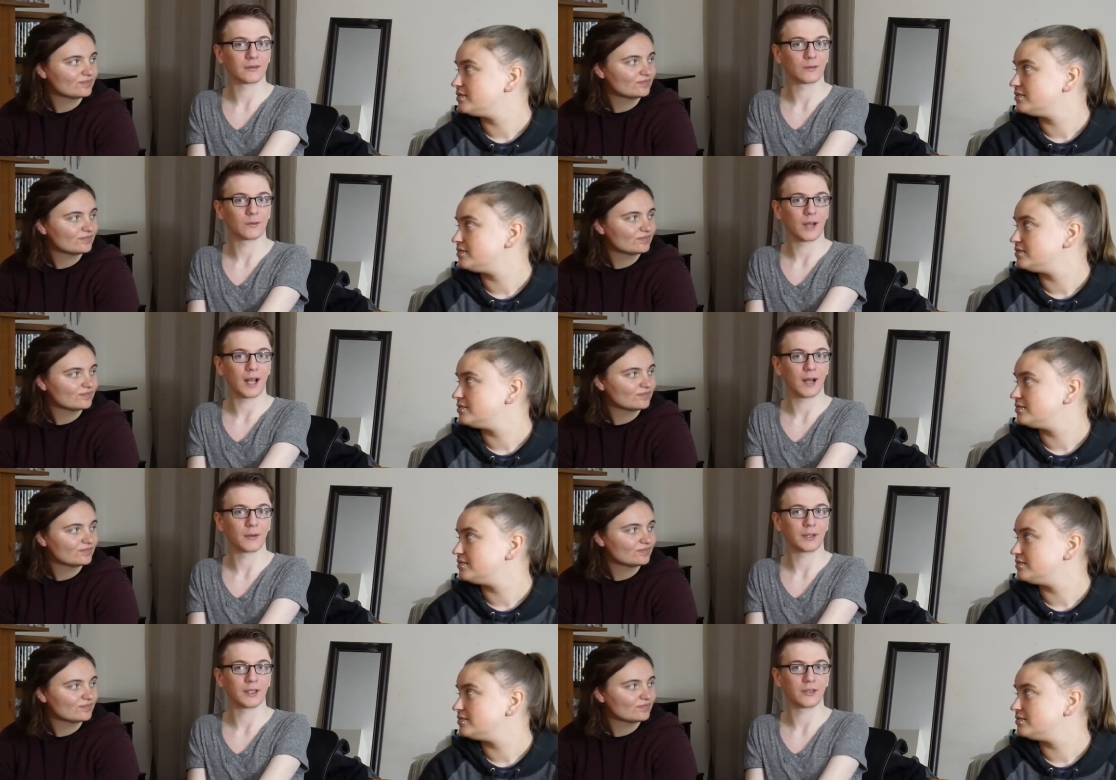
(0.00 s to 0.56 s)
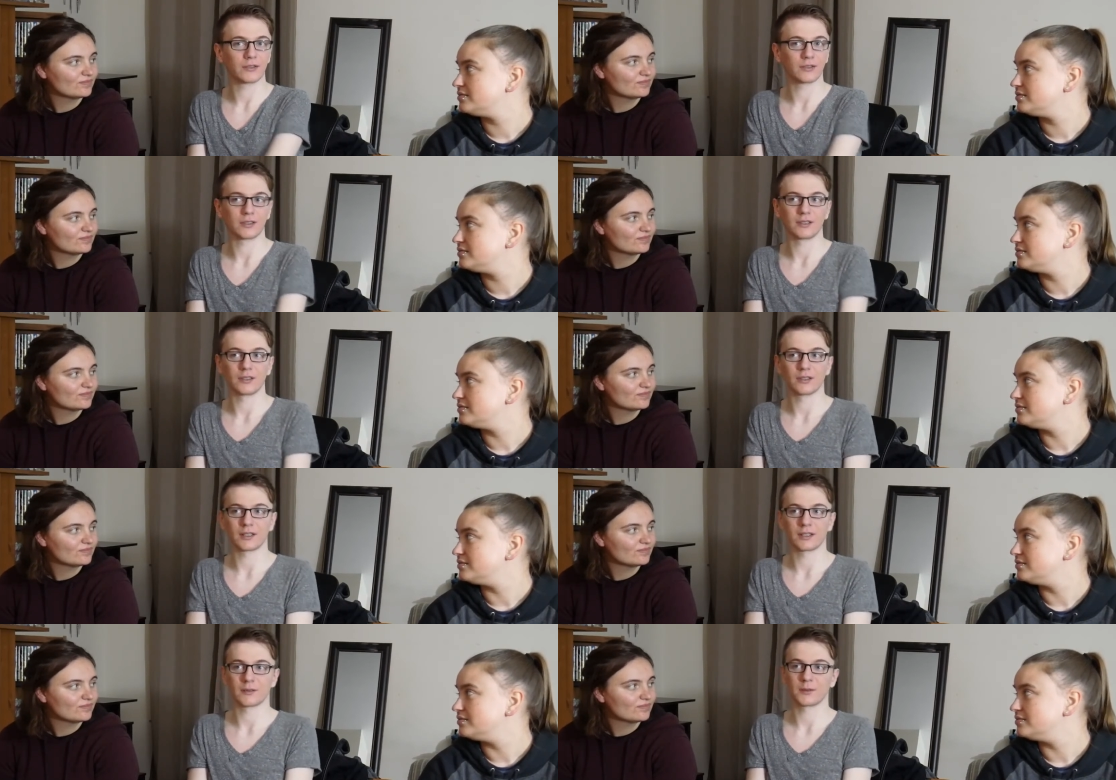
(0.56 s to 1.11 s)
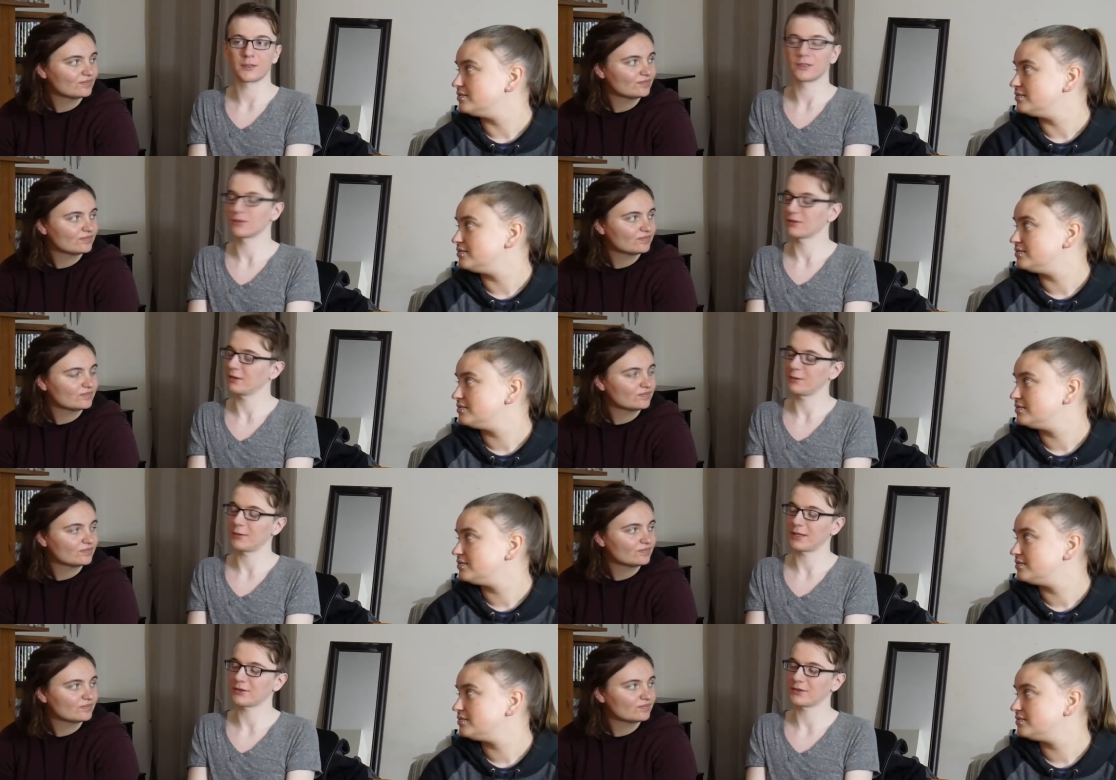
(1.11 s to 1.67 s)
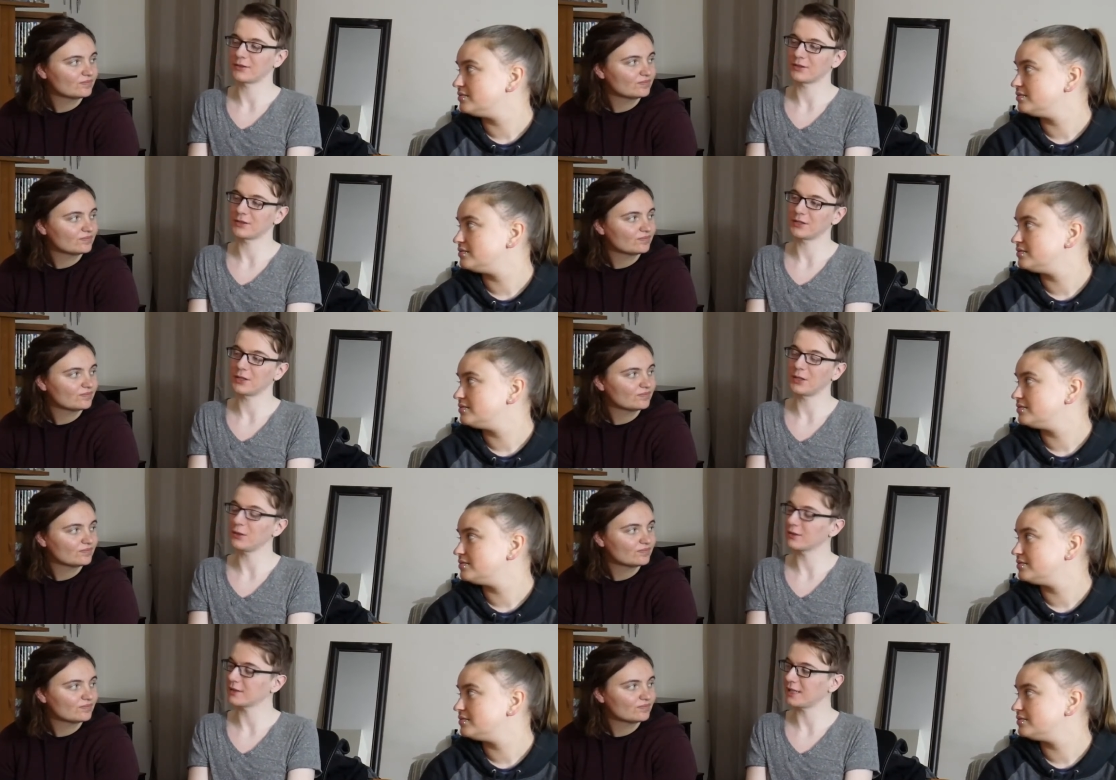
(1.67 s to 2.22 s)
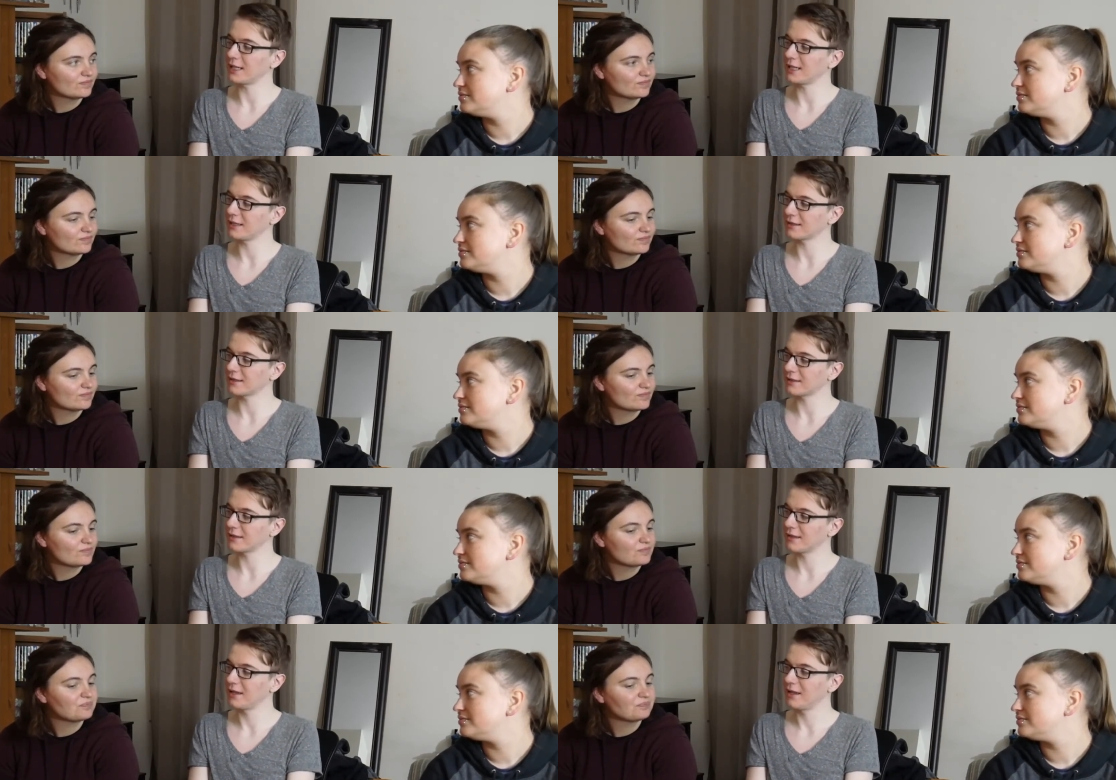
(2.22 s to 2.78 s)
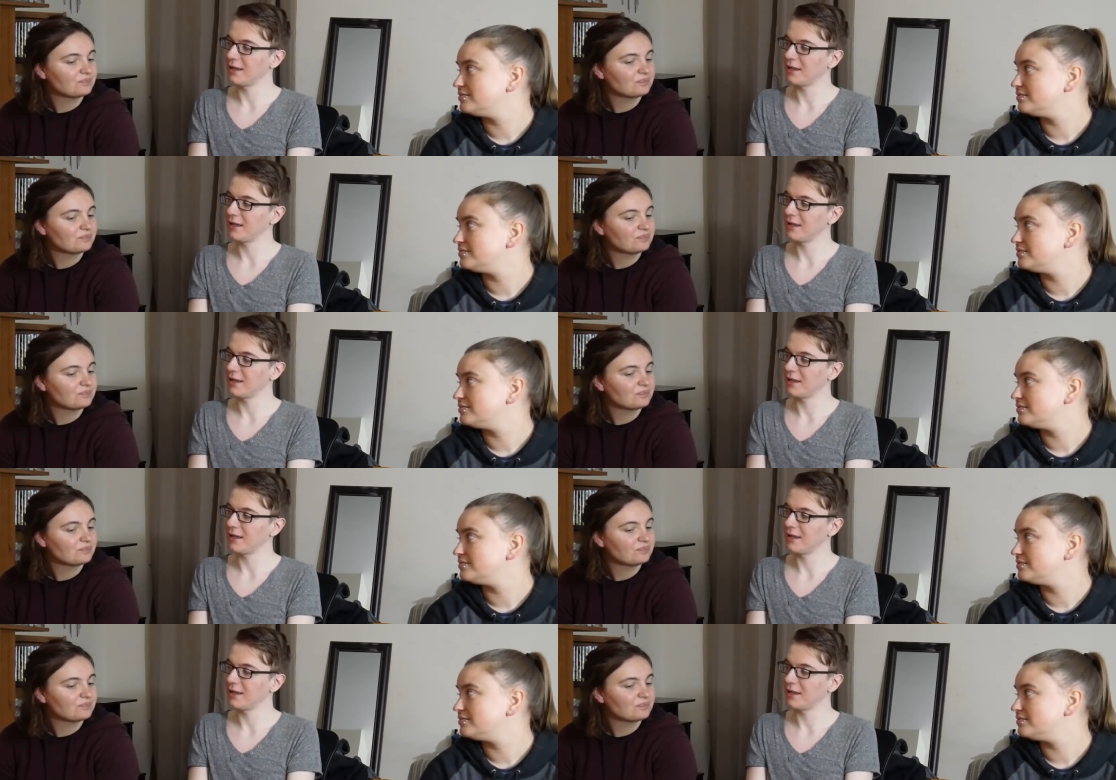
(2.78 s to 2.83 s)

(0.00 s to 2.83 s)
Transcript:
Speaker 1: how we usually do it because we usually watch it Tuesdays,